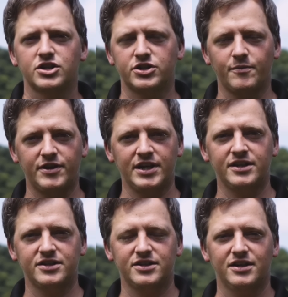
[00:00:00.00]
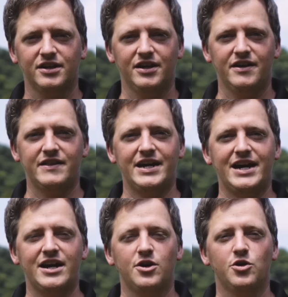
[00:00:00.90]
Some things
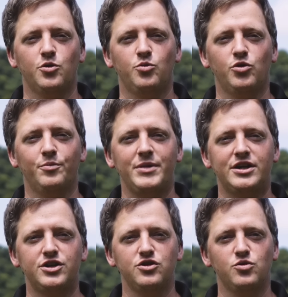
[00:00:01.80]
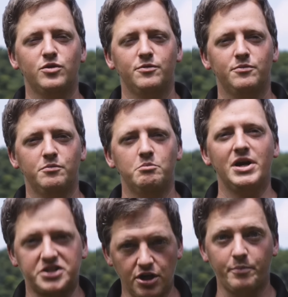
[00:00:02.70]
that will make you
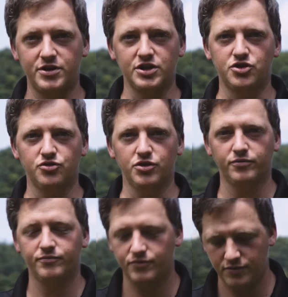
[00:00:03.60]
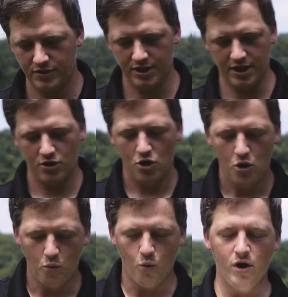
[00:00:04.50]
mess up this drill, okay?
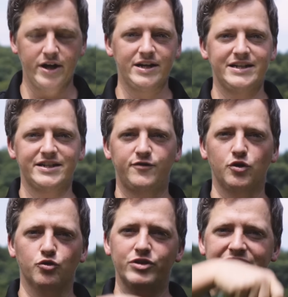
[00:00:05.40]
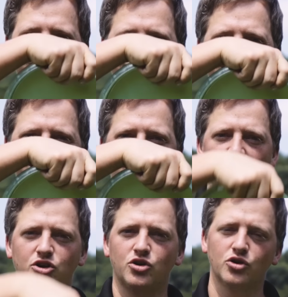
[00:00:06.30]
One is if your wrist is not
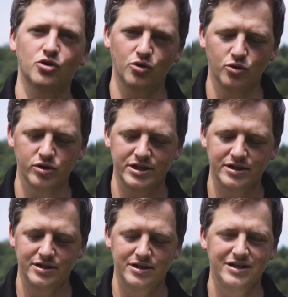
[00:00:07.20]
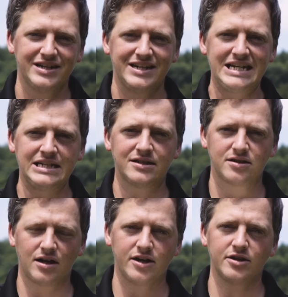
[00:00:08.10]
curled
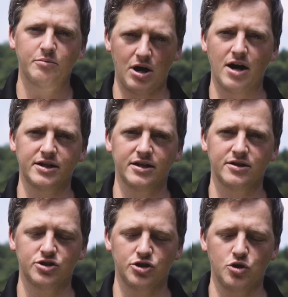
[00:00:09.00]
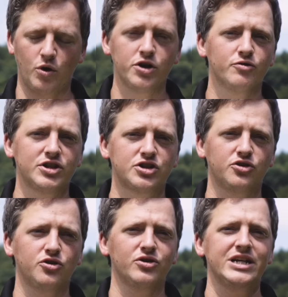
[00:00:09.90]
inside the pocket. So you want your wrist
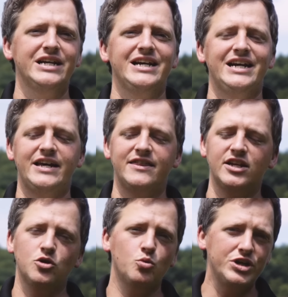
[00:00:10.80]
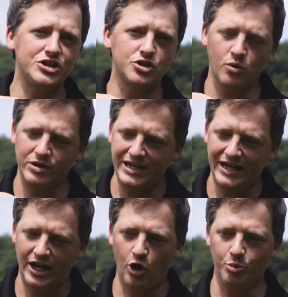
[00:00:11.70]
curled, and then we don't
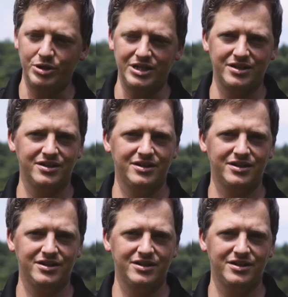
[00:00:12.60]
help it